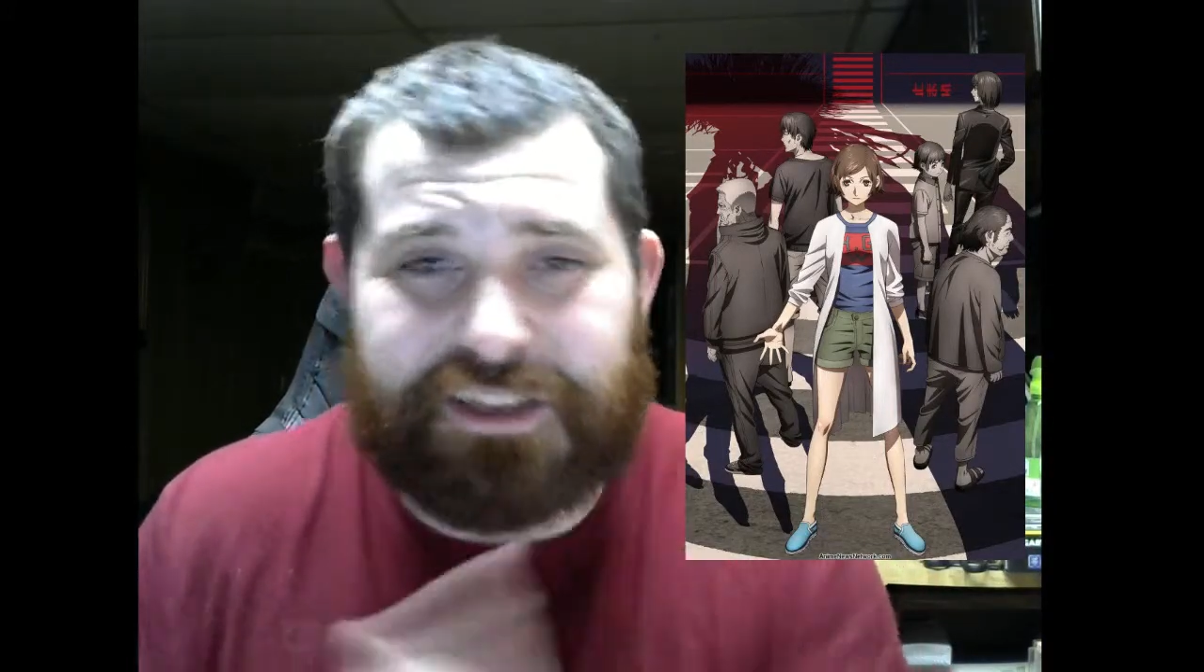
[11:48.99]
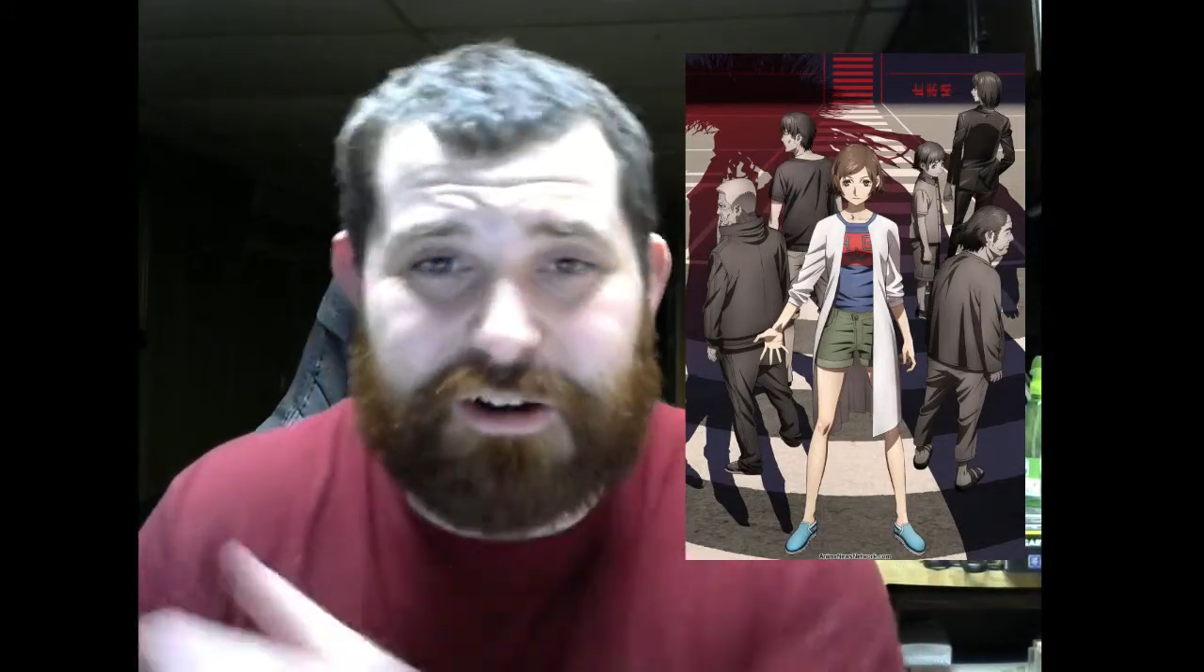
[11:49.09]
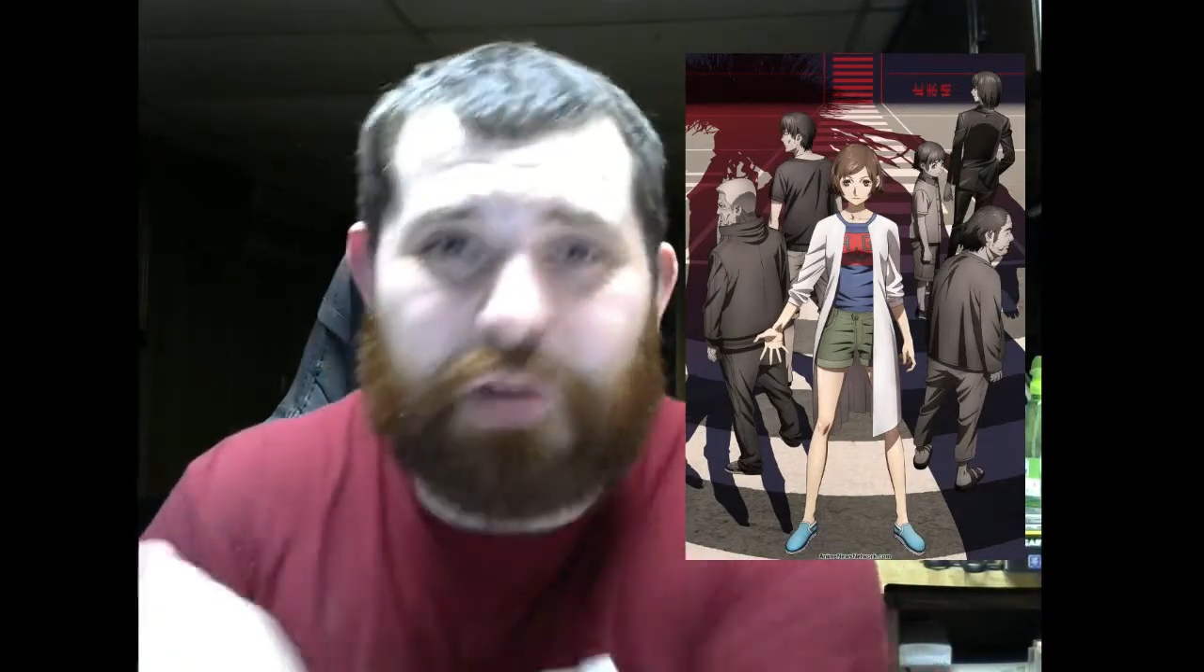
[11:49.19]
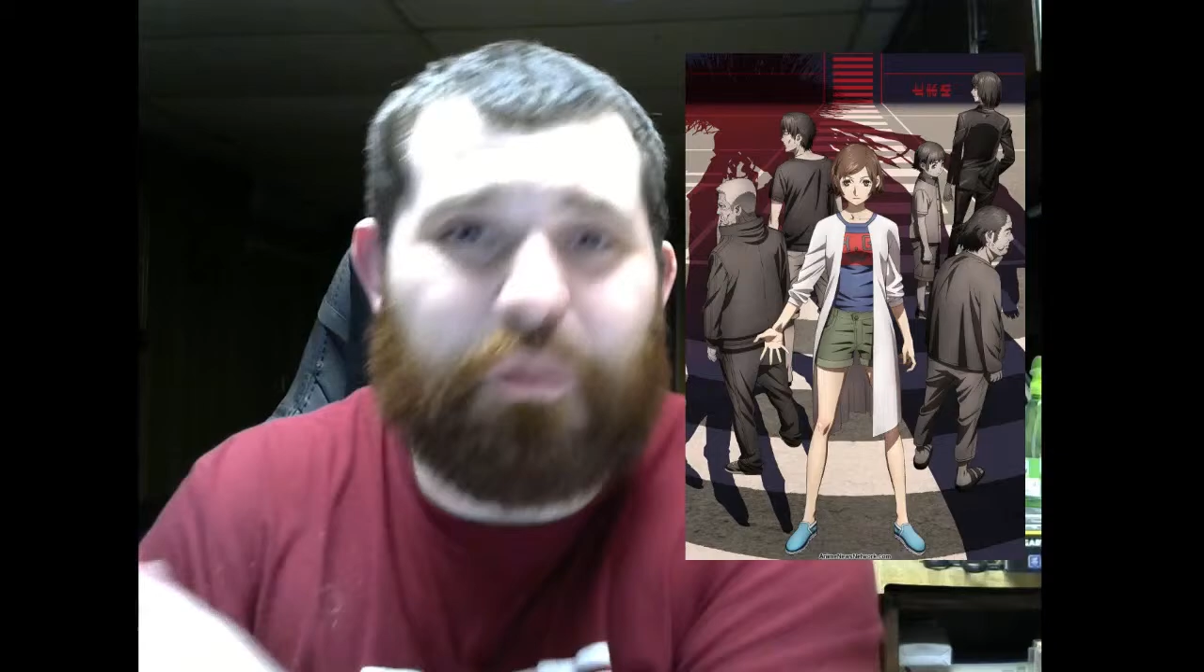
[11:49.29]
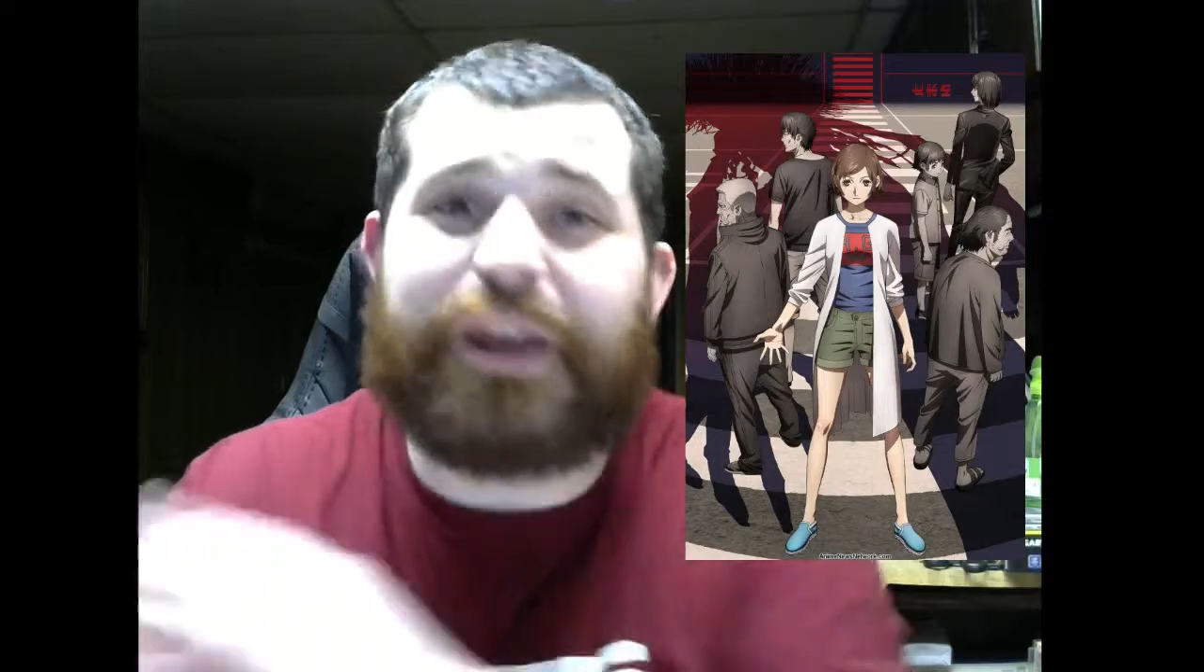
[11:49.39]
There
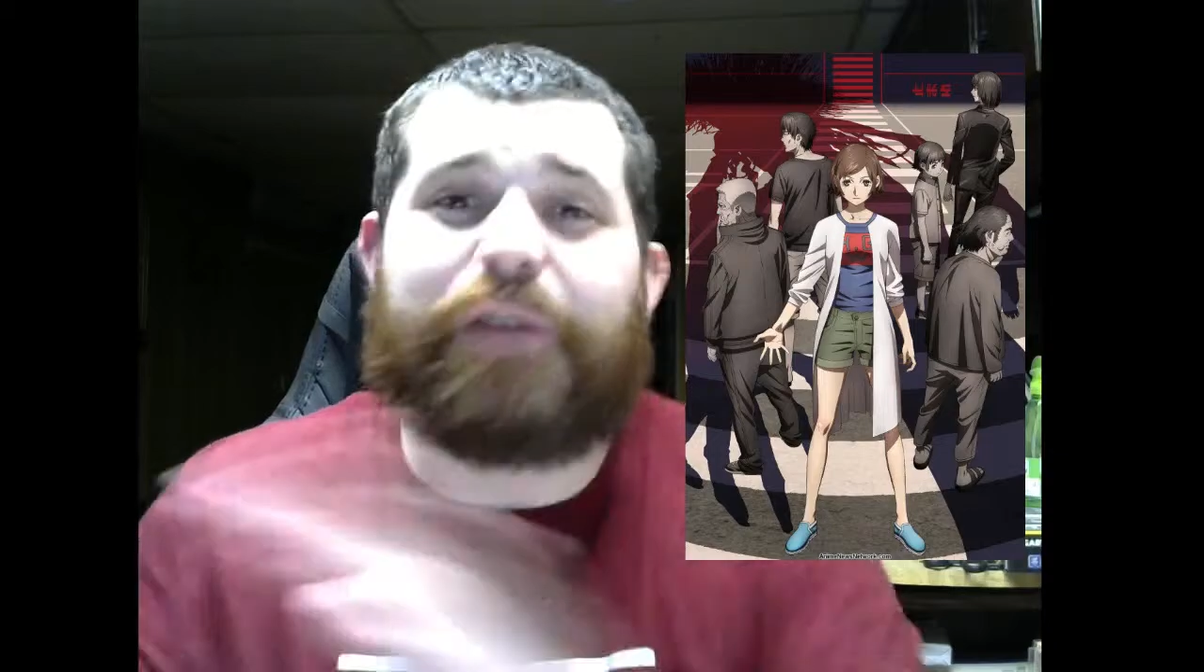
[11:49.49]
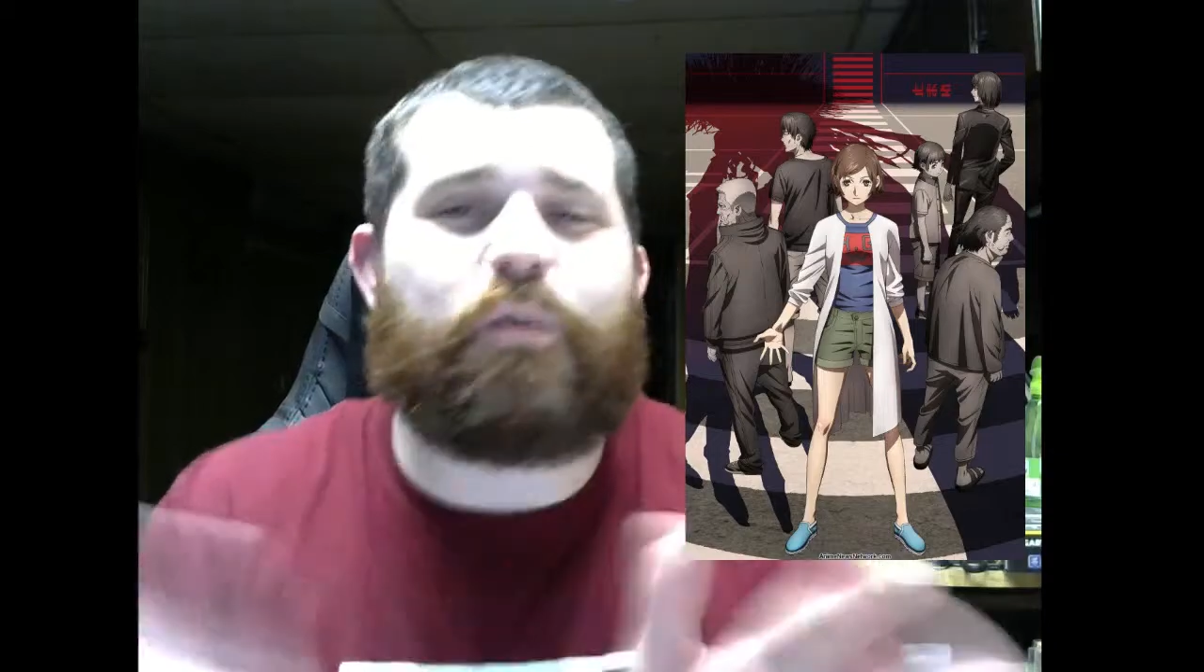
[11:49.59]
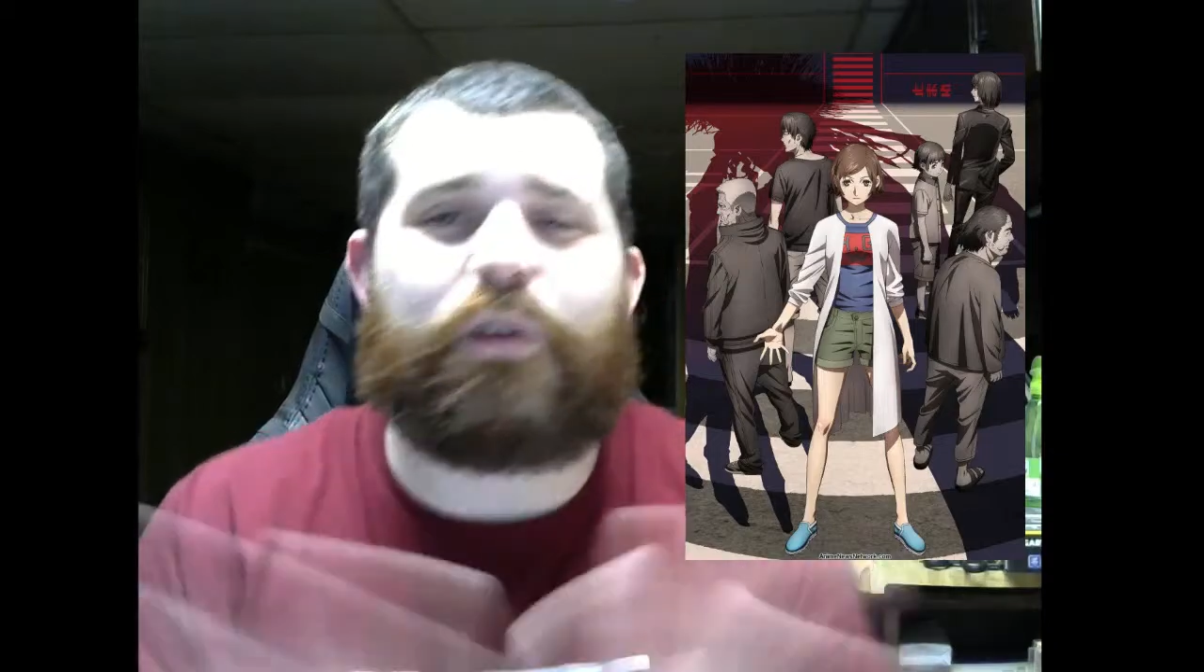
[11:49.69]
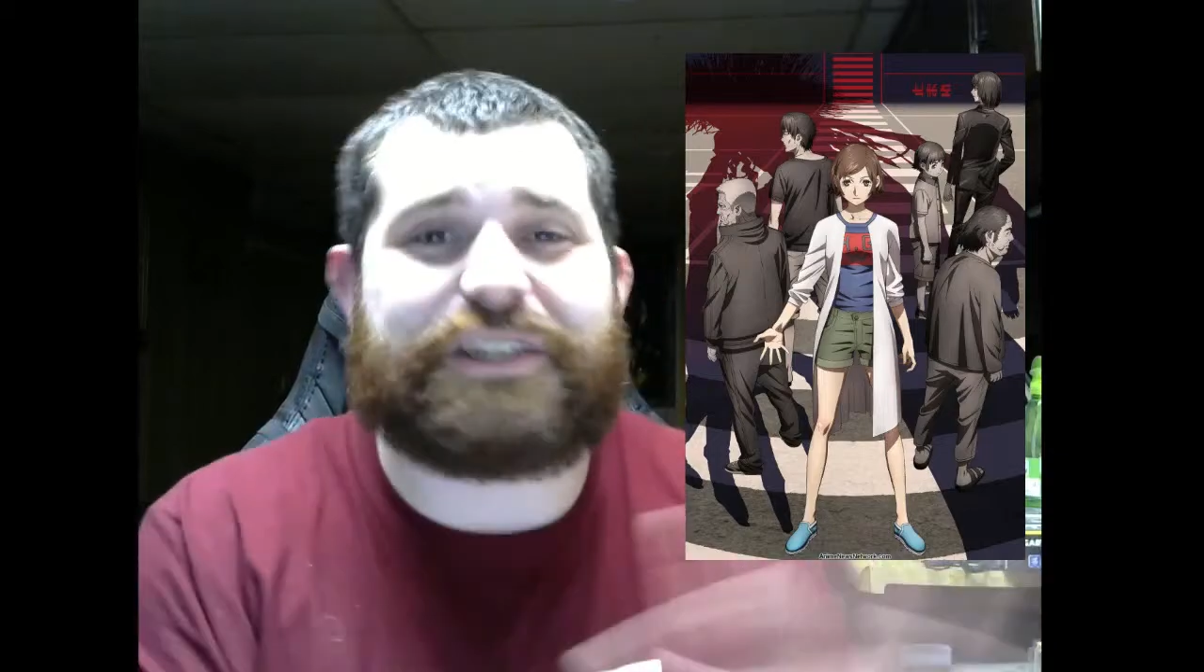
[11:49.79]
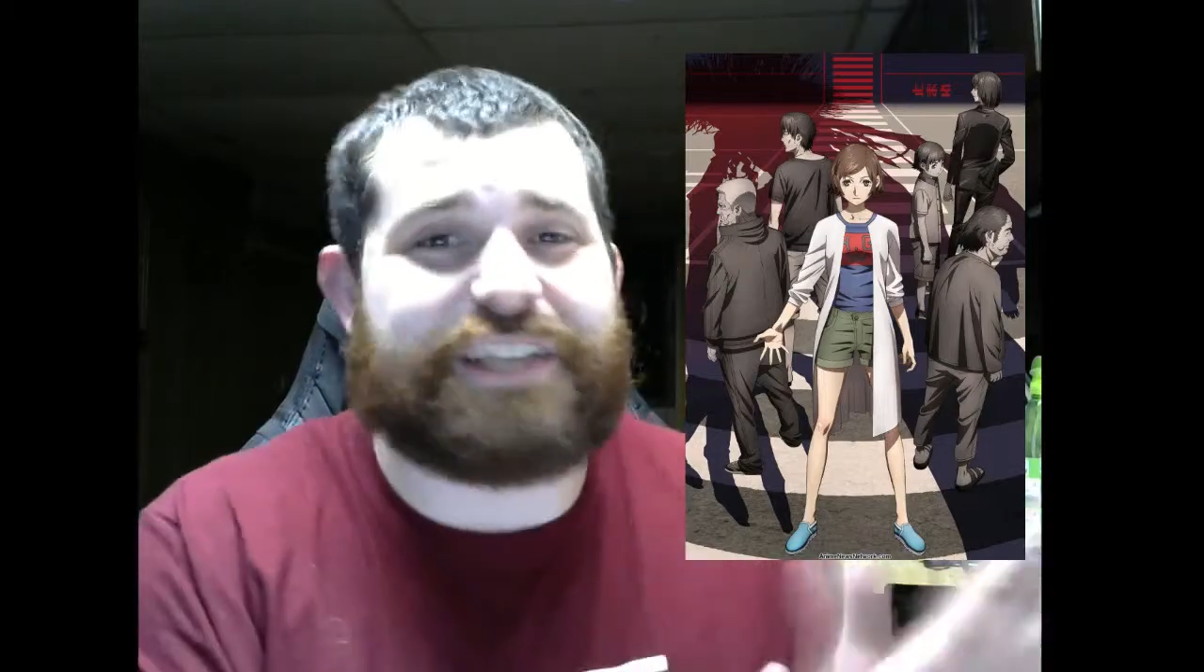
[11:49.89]
are way worse